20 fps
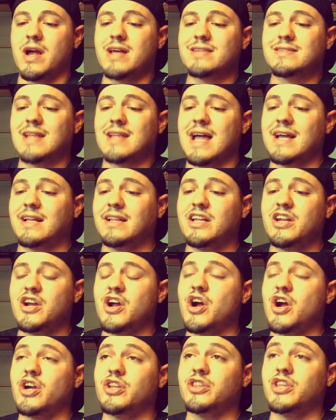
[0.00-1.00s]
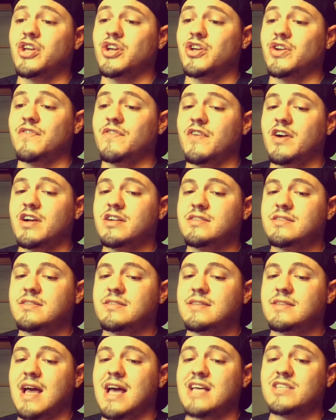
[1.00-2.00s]
as likely to hurt the
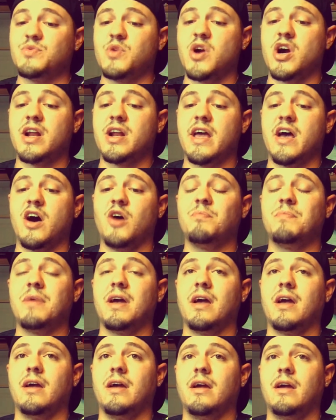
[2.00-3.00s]
universe as we are to help it.